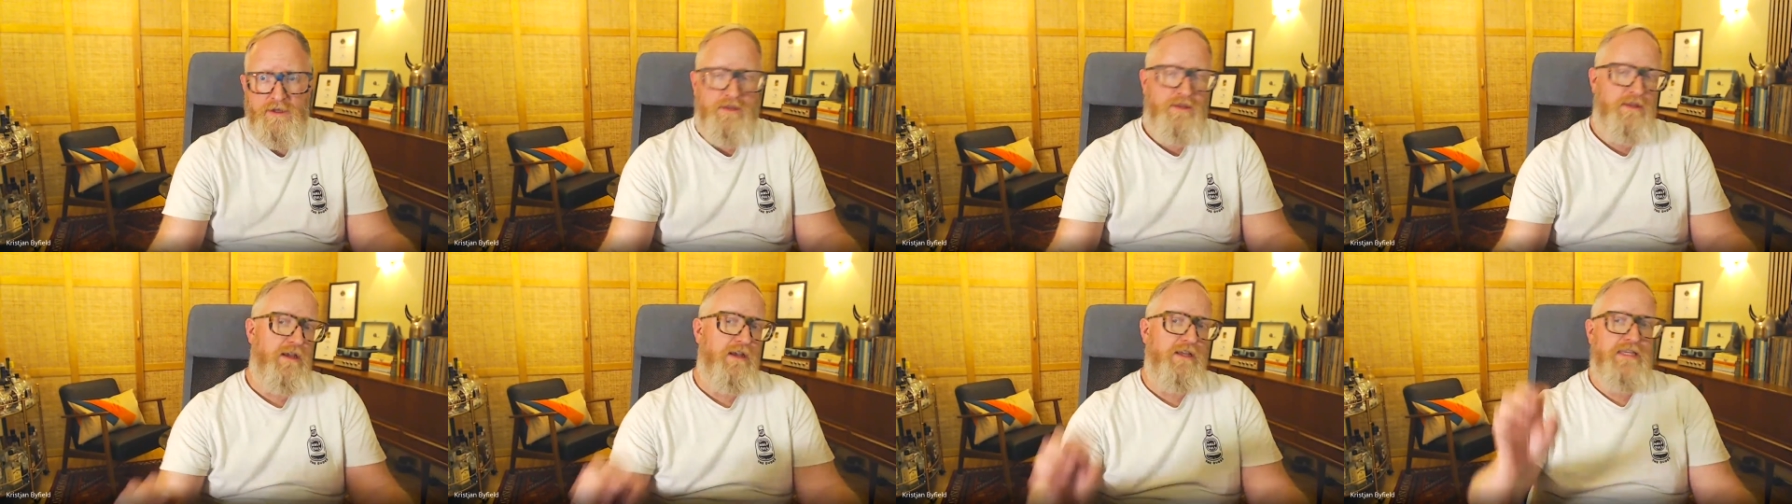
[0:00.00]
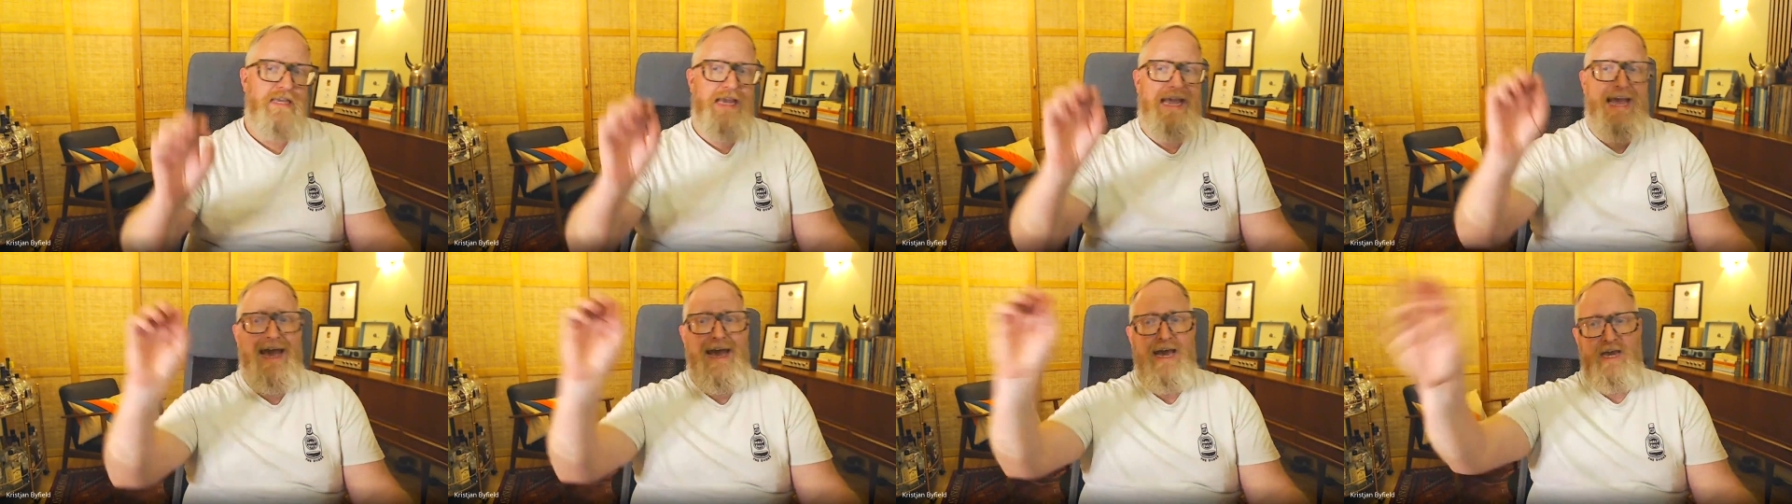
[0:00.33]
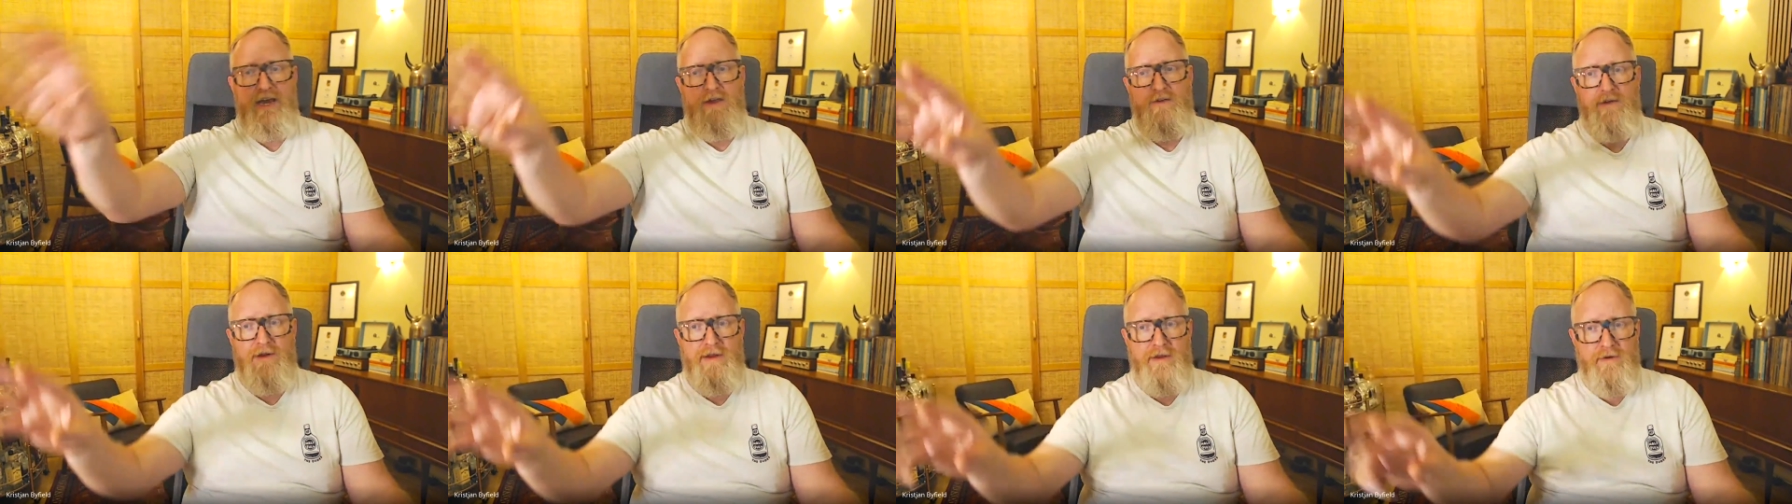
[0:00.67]
does it
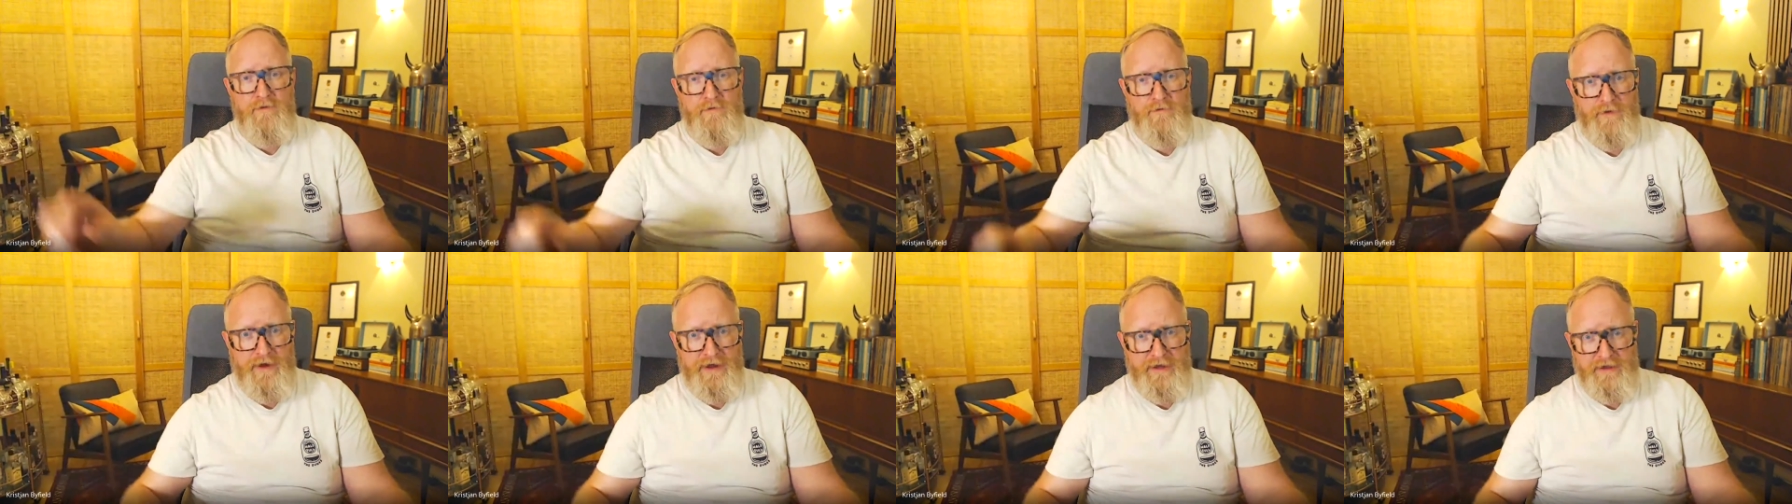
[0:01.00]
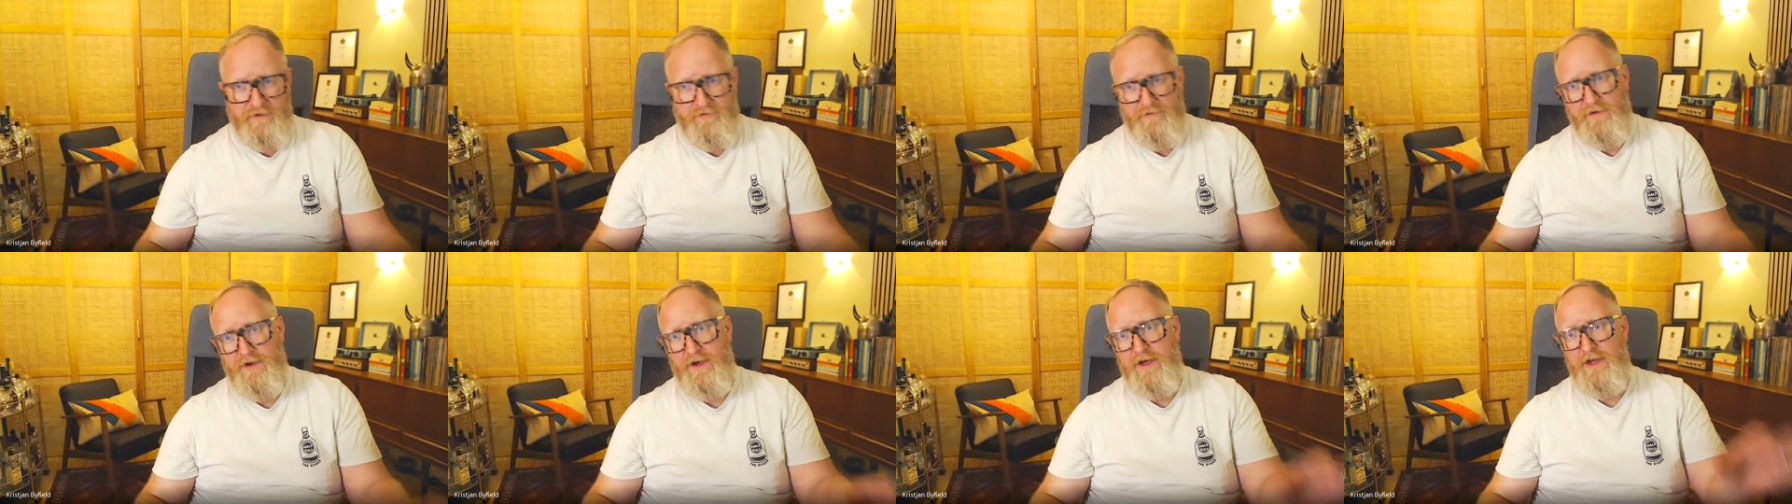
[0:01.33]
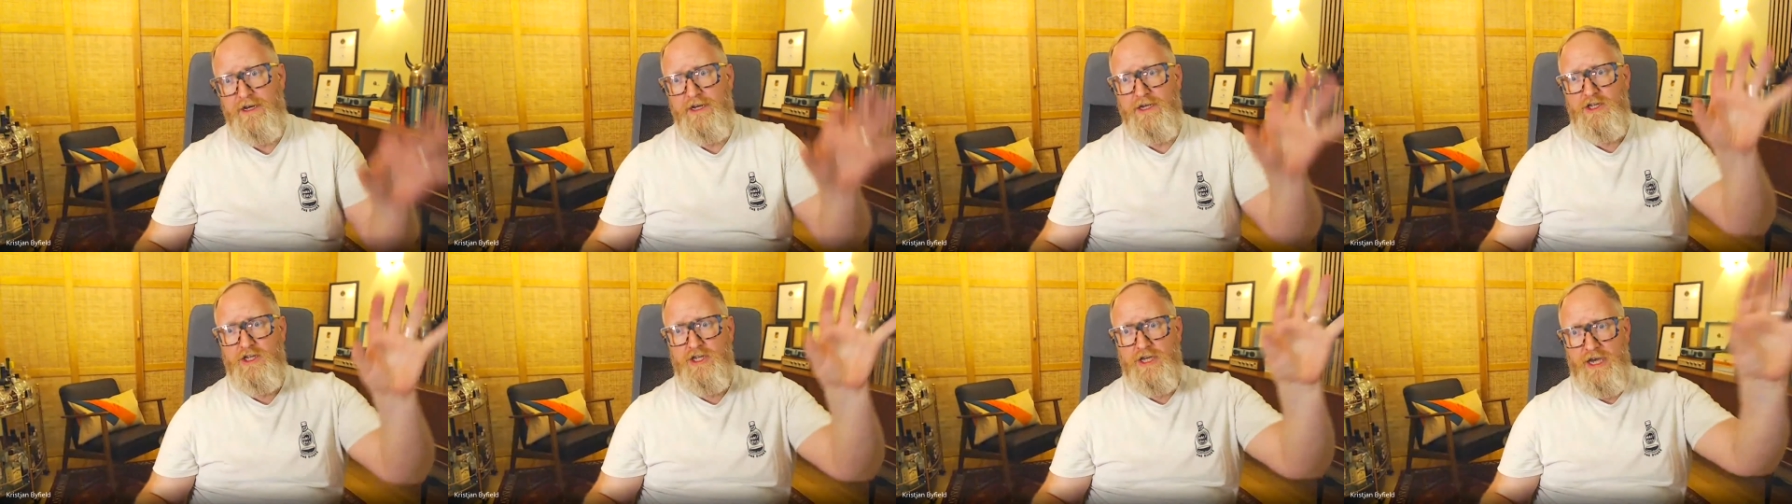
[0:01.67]
accurately reflect the
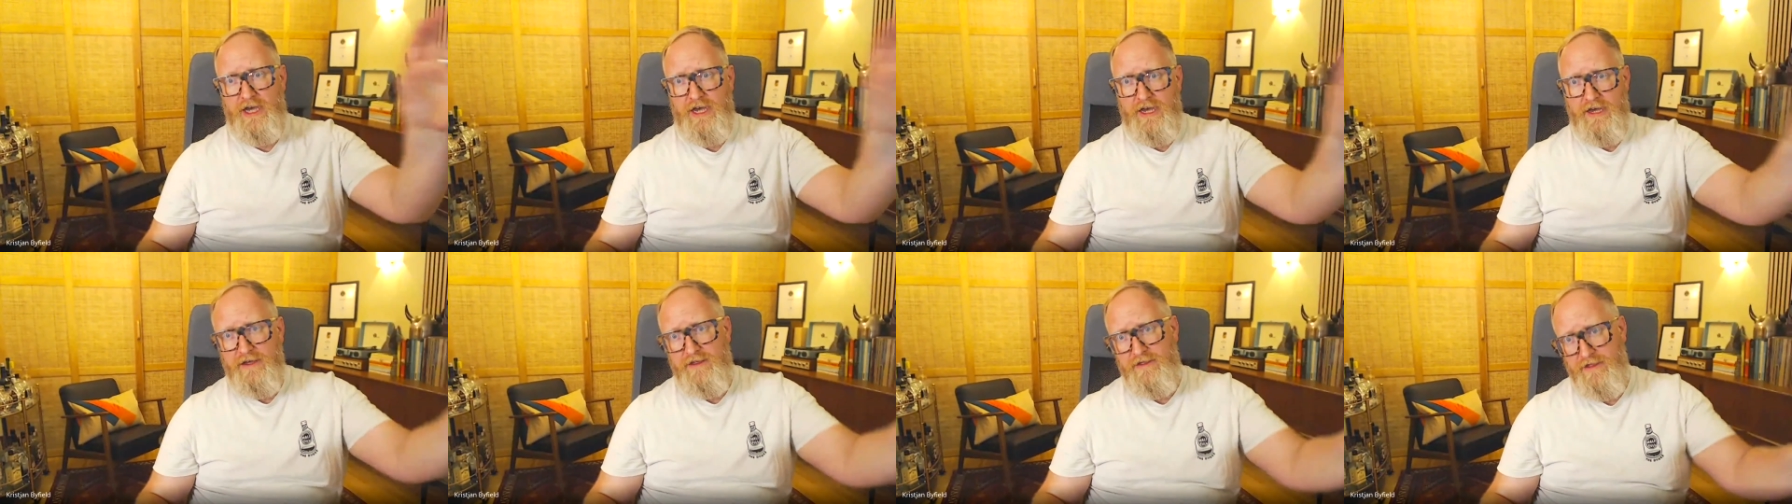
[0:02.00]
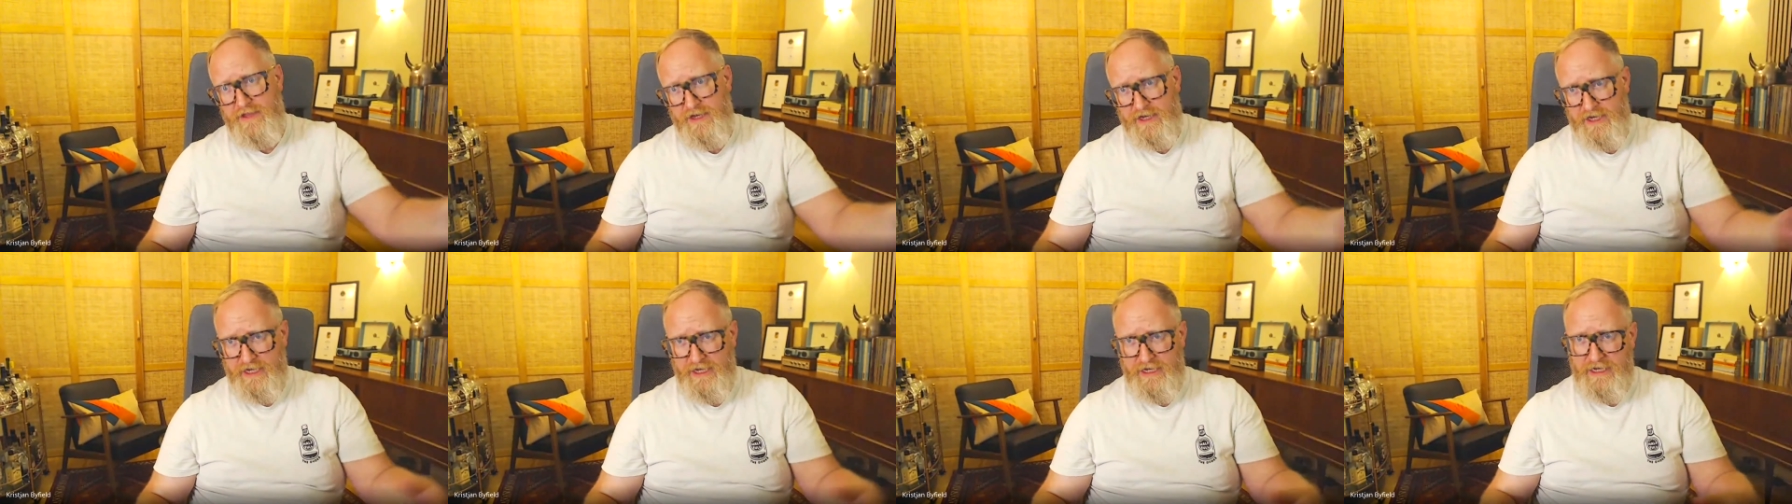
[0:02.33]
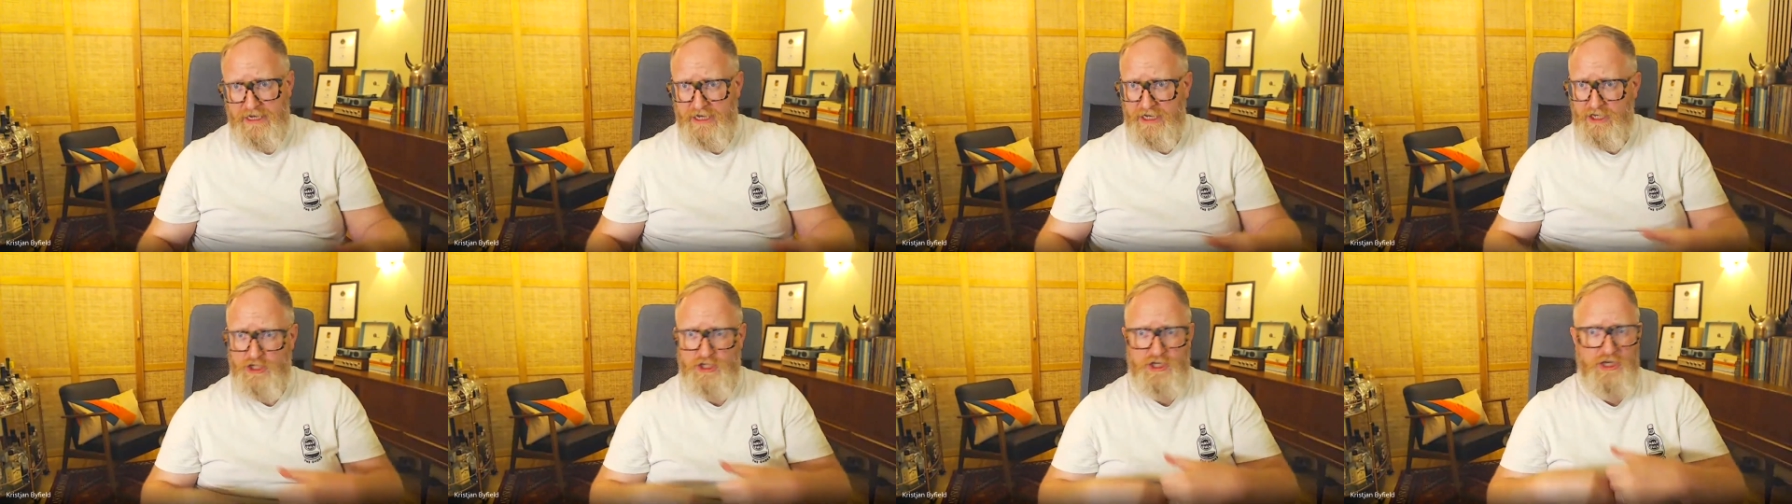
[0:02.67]
furniture, the
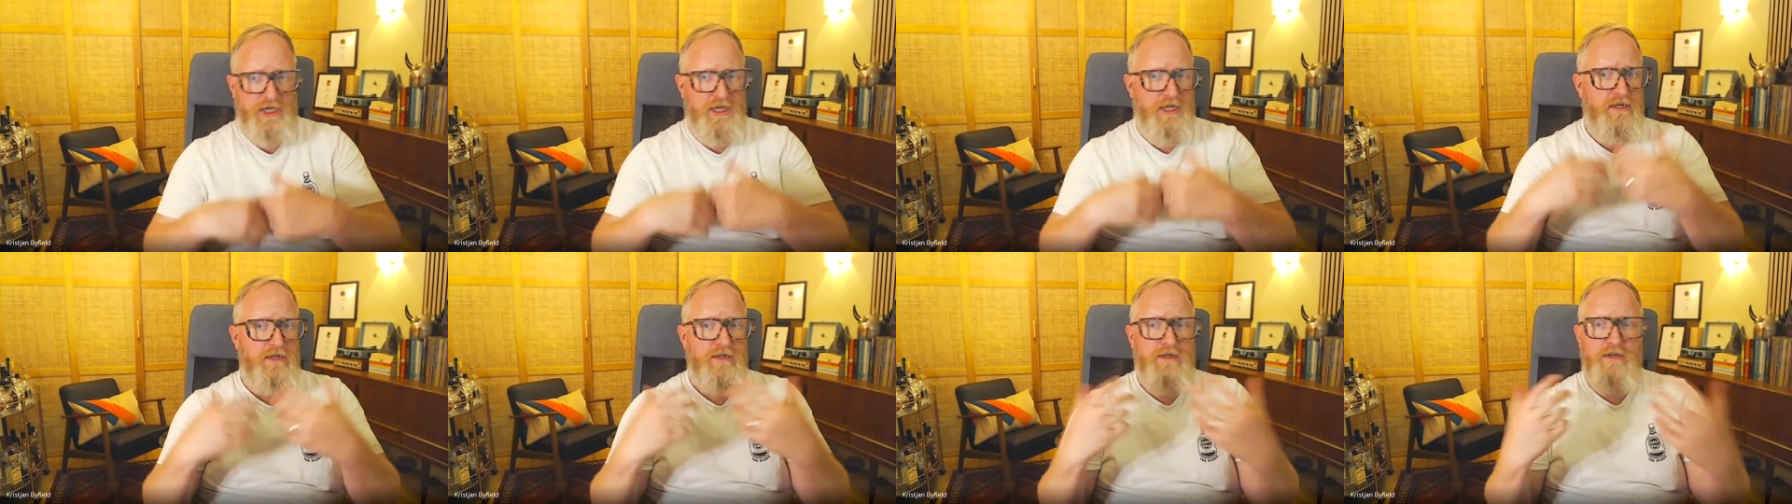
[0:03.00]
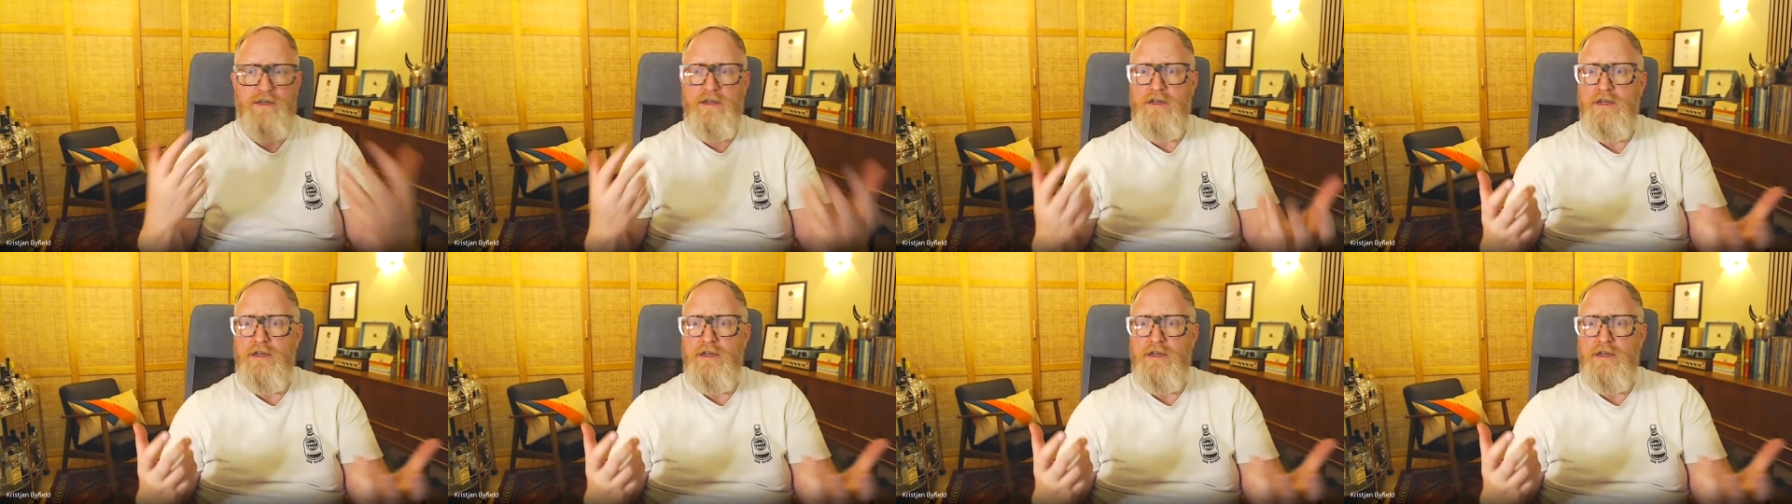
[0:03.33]
condition,